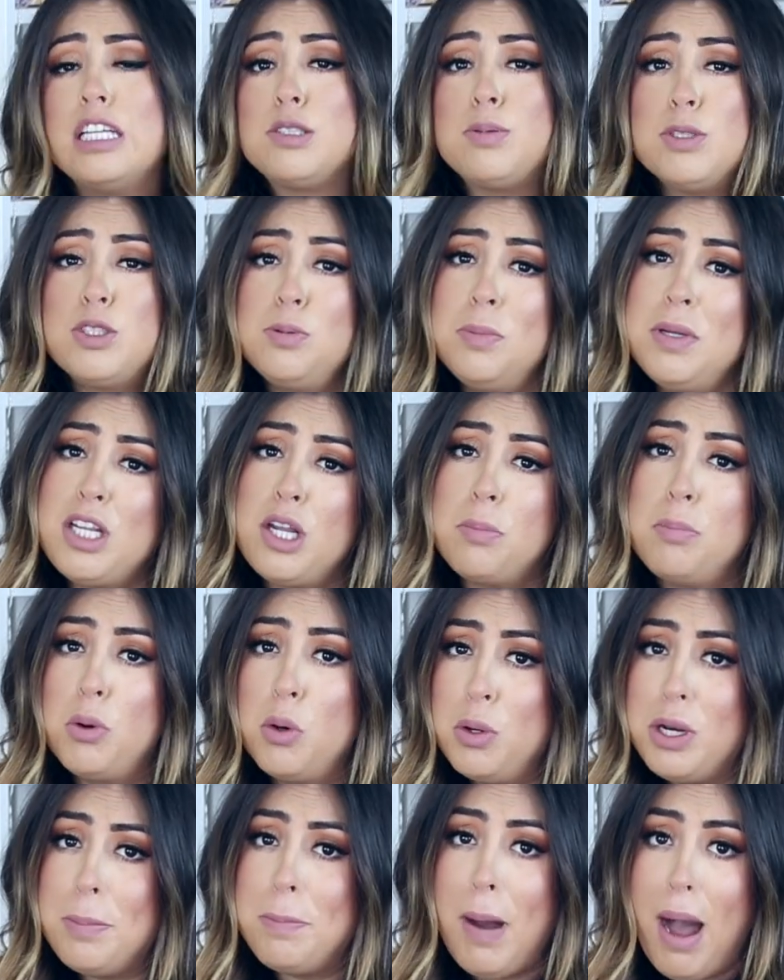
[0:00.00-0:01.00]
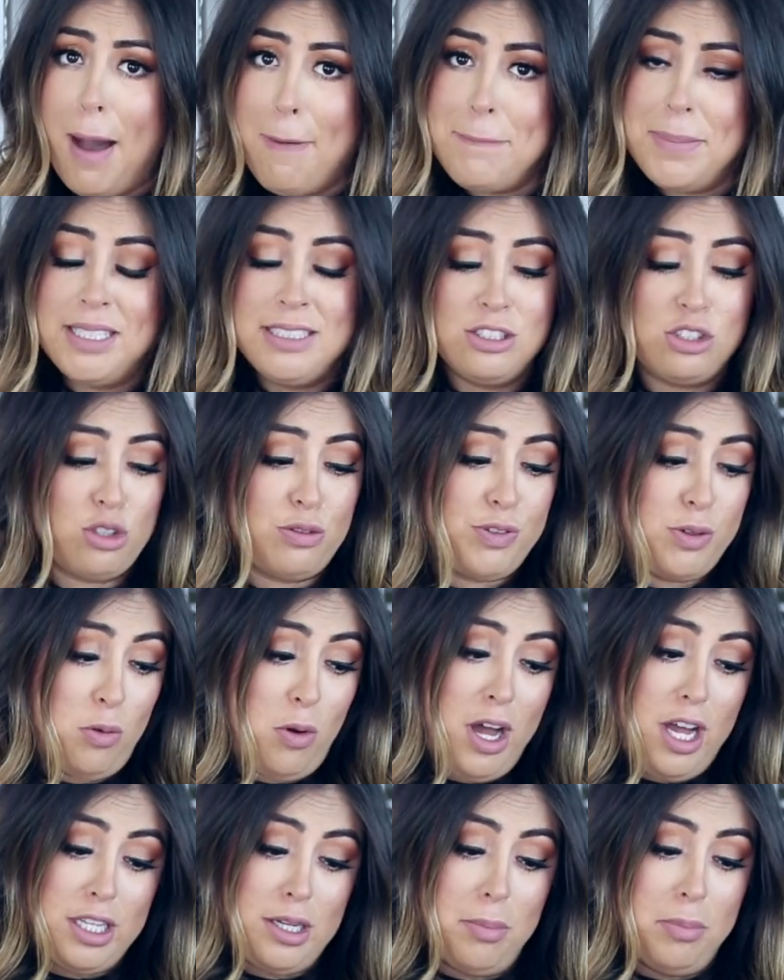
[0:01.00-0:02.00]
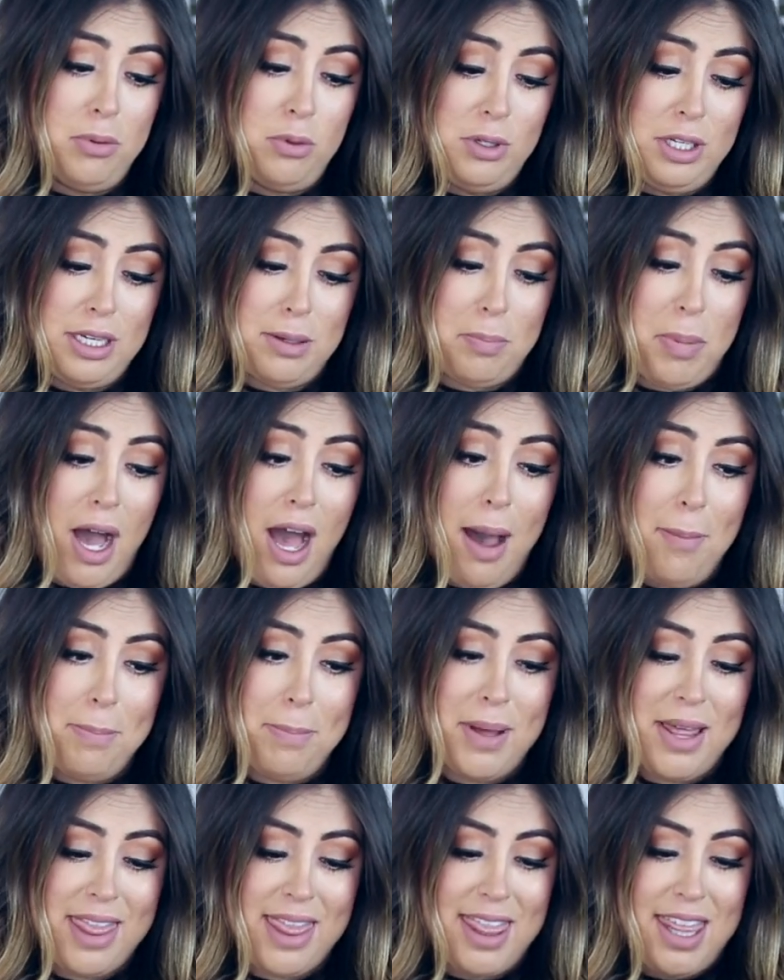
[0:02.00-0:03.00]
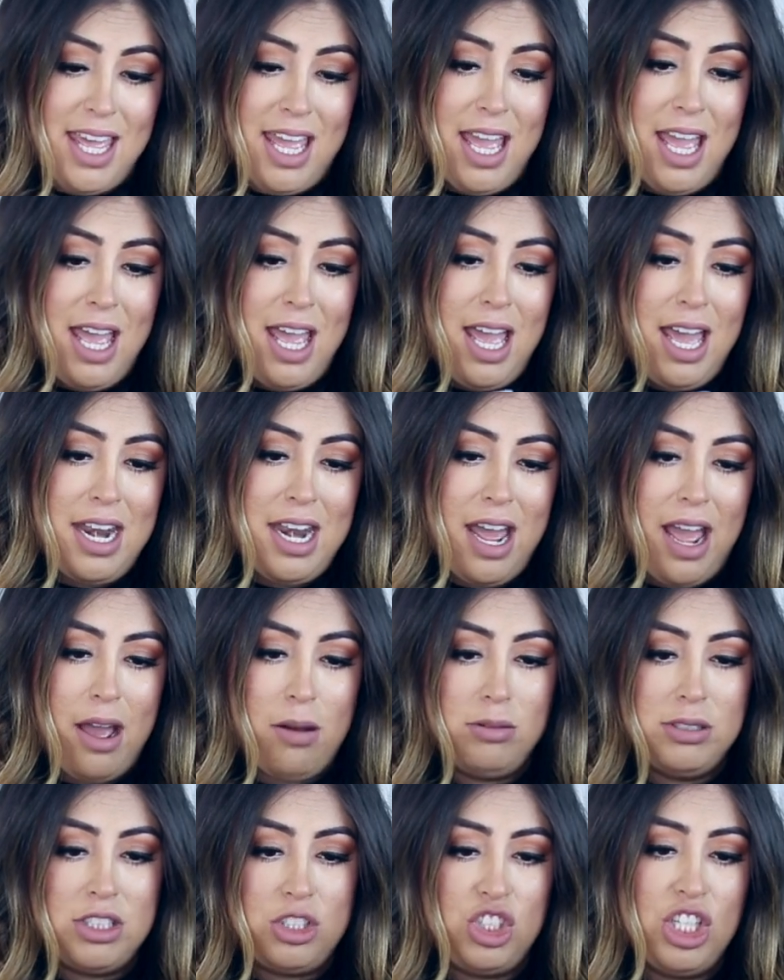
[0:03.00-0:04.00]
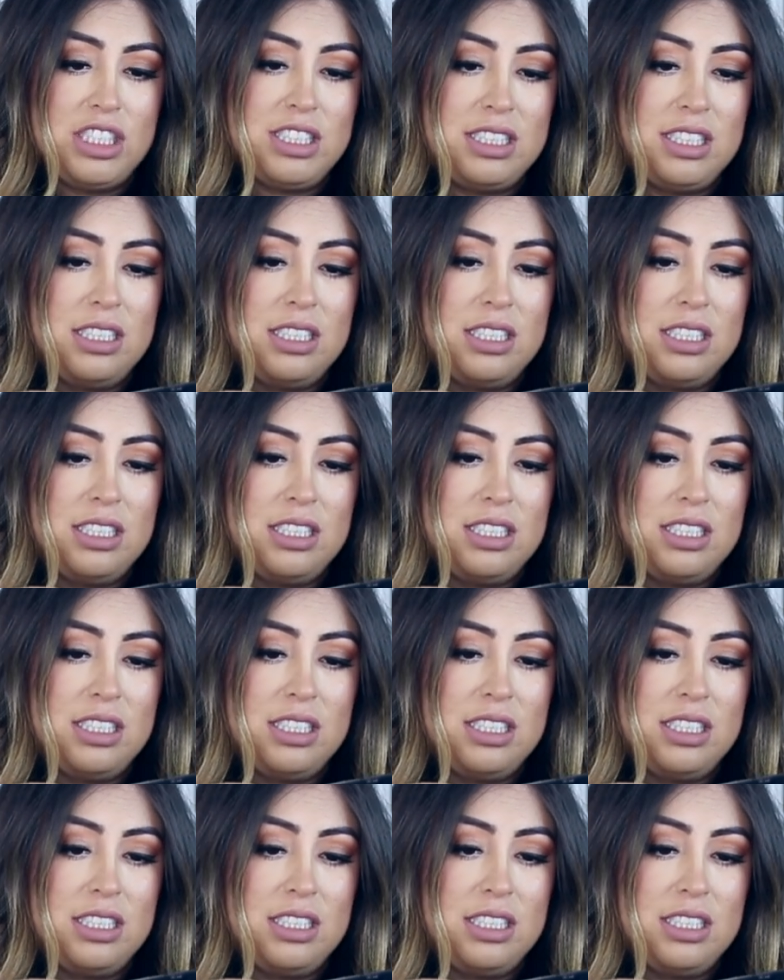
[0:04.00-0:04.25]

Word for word: it's supposed to make your booty poppin', so if you want your booty to pop, then I would suggest